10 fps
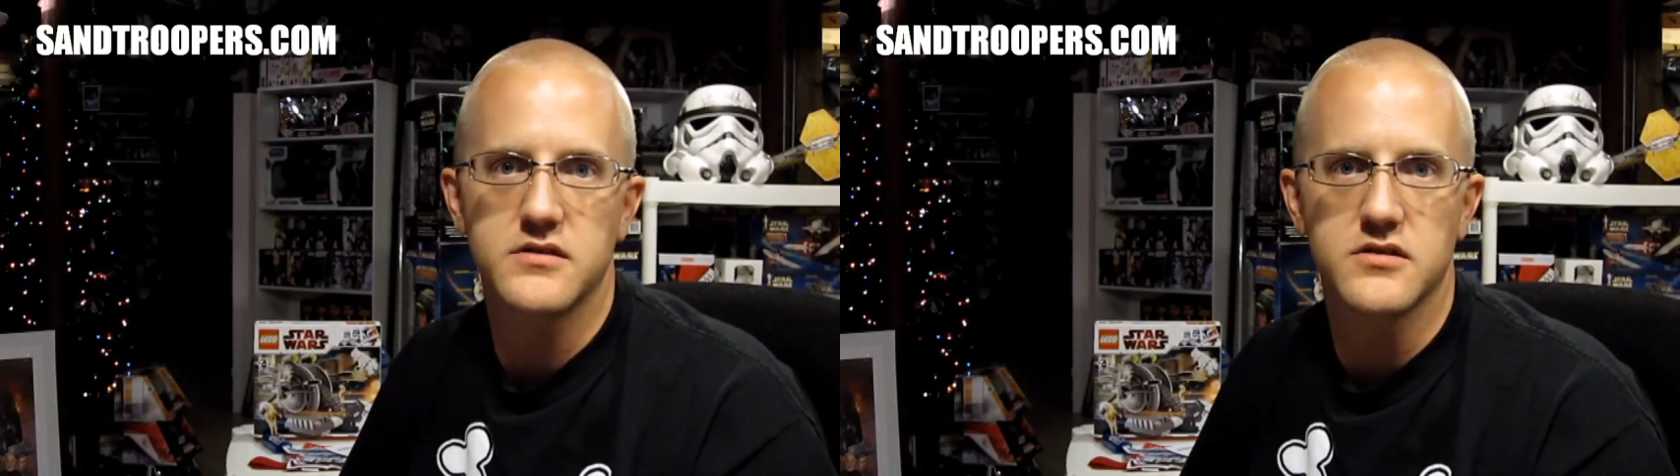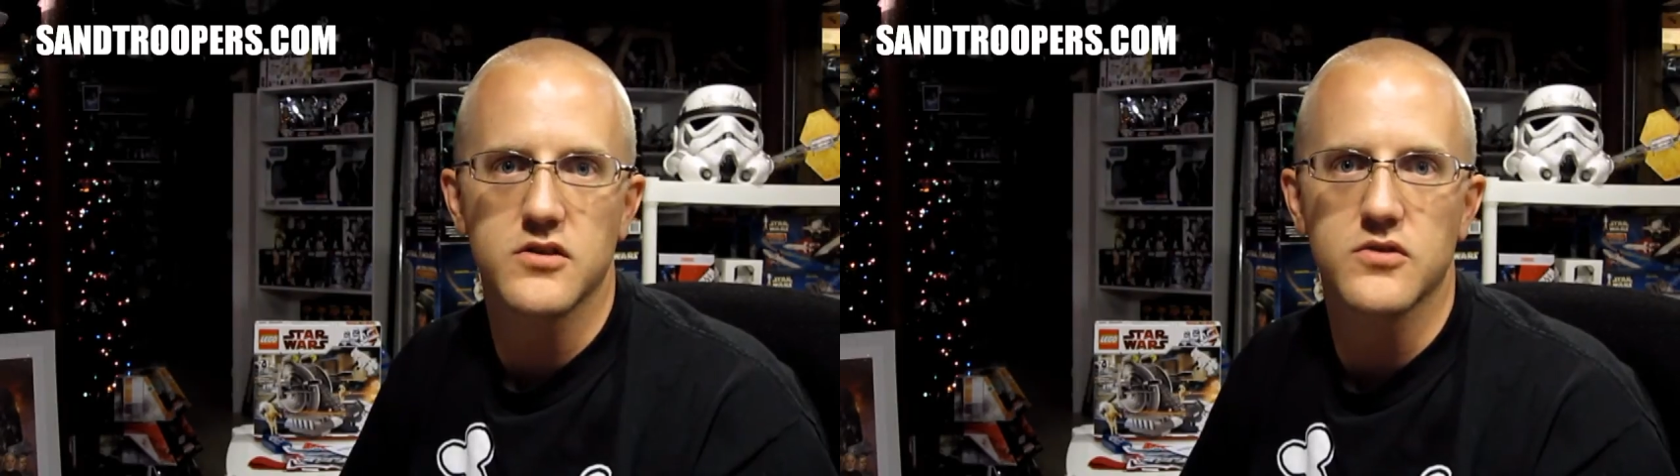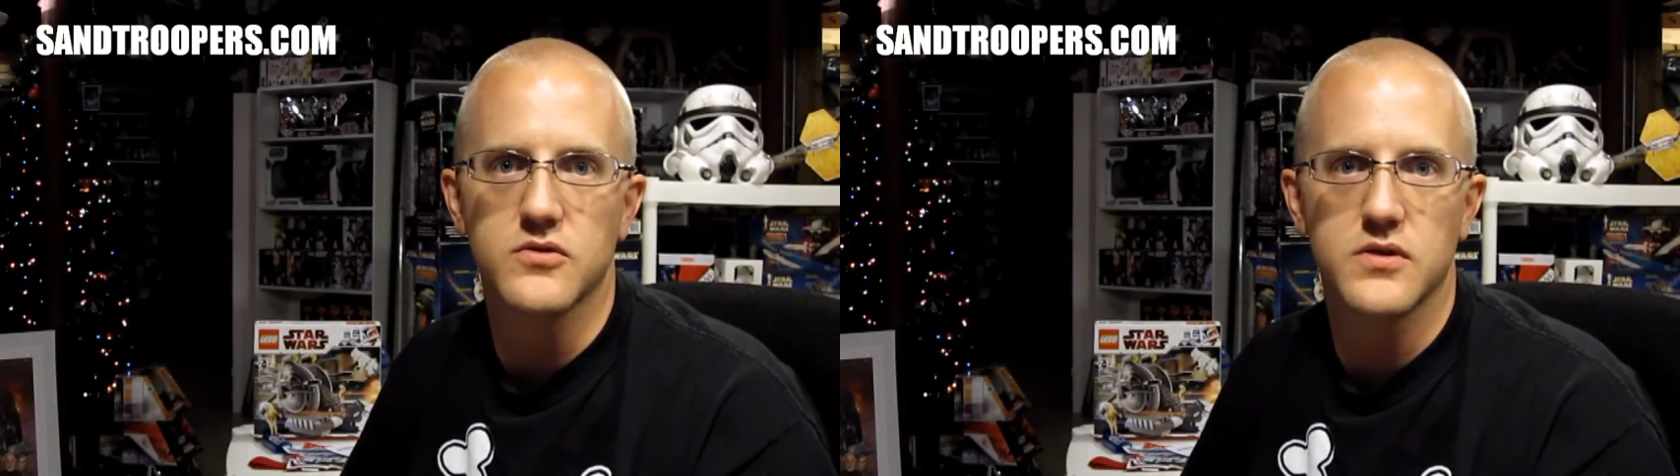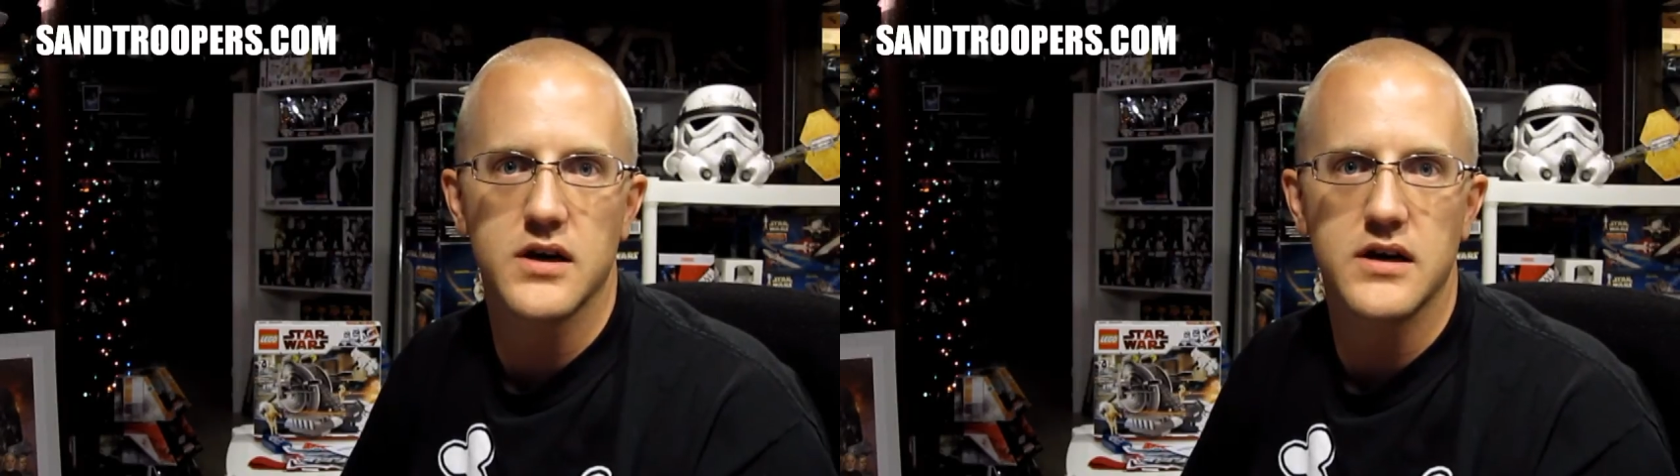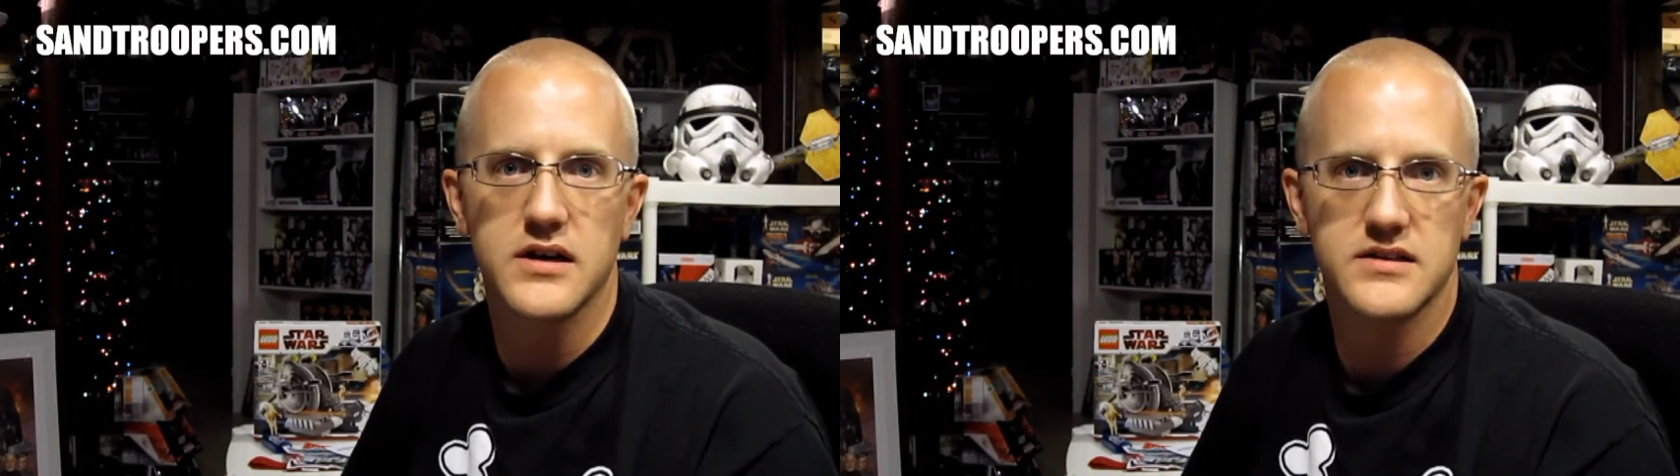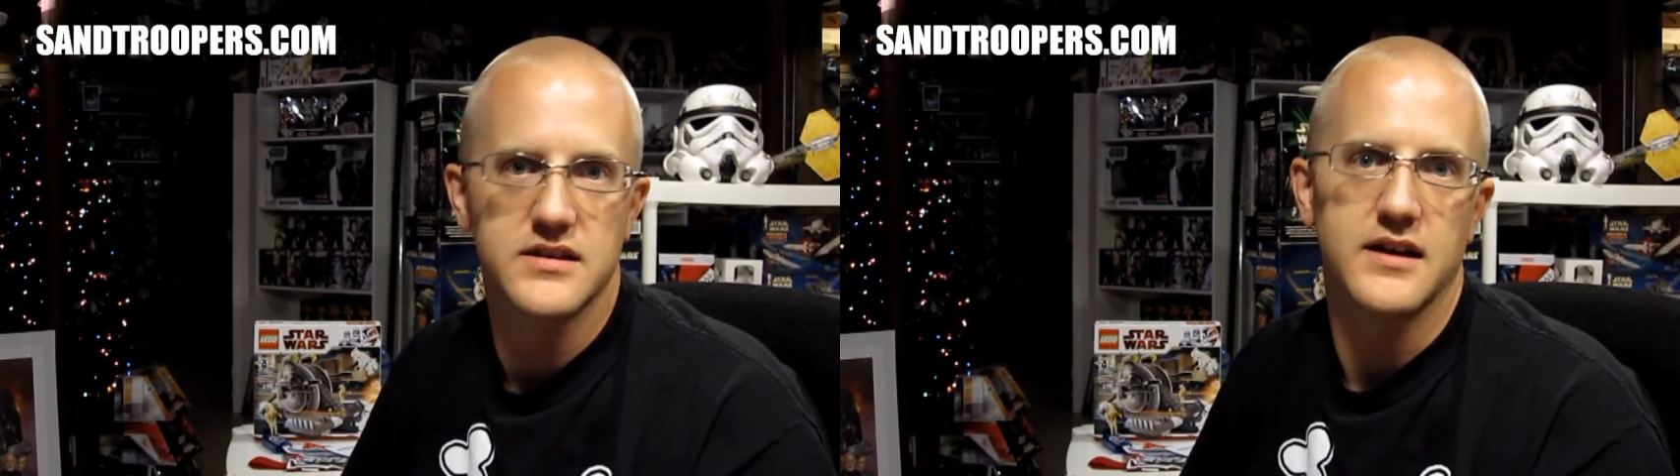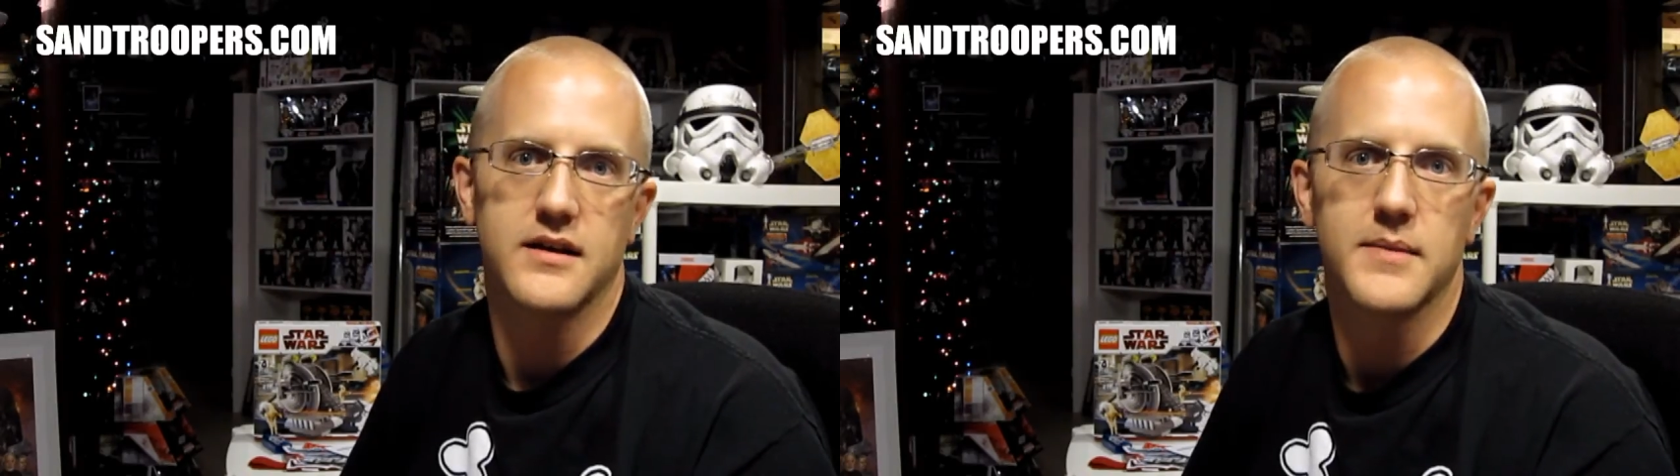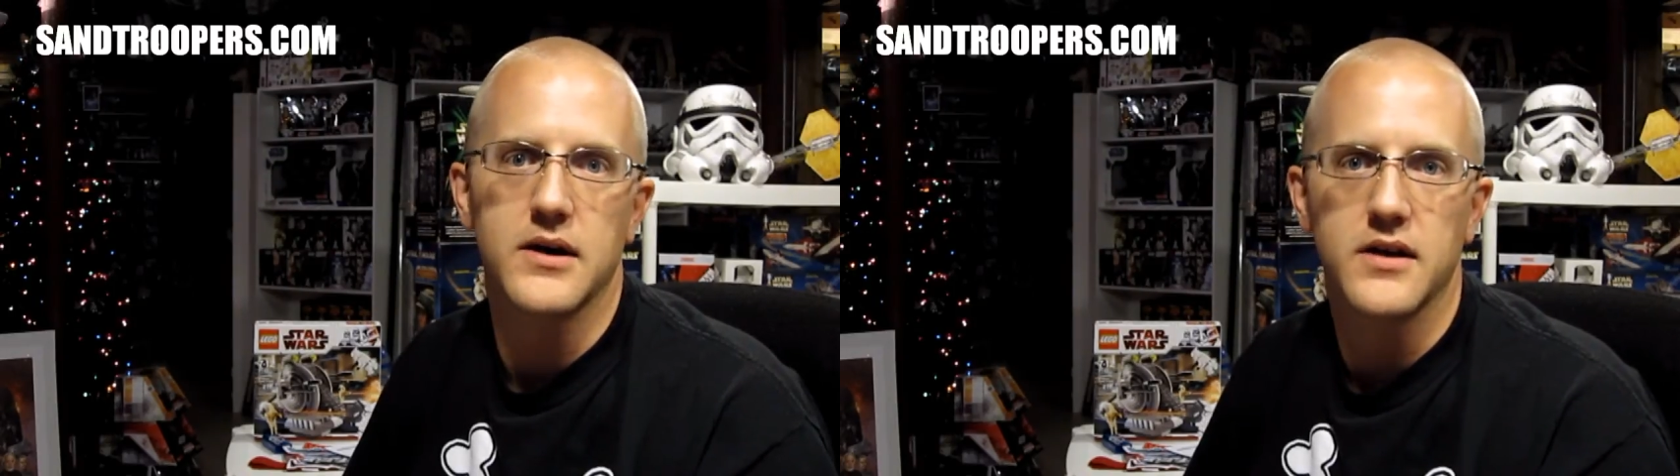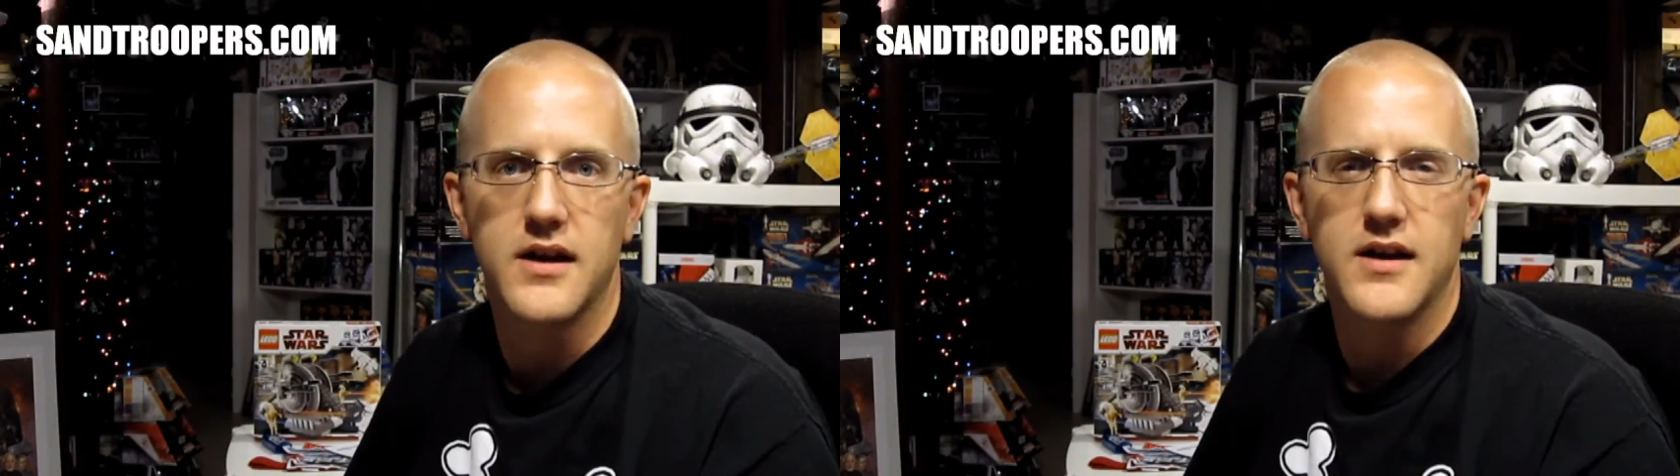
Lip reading: so excited about.